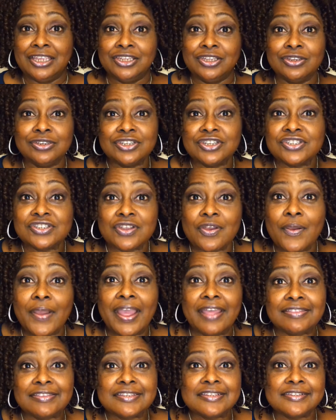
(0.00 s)
You just
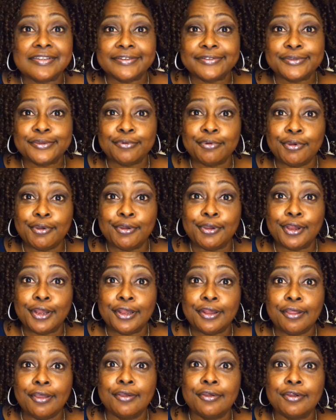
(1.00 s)
gonna have to sit through a
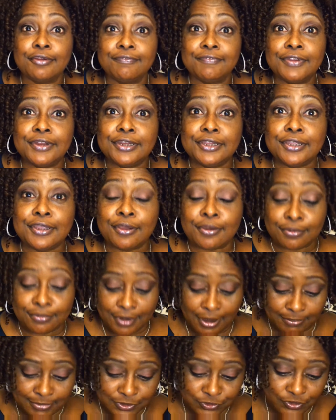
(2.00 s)
longer video.
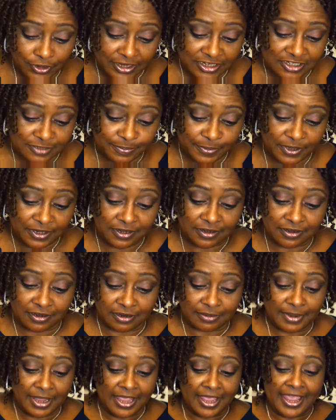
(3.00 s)
I'm gonna try to speed it
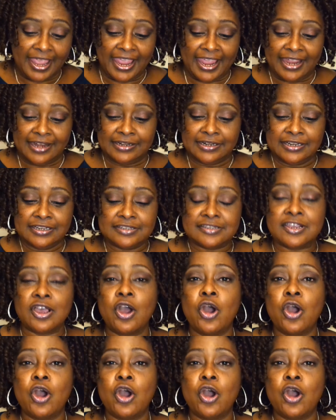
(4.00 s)
up. Ellen's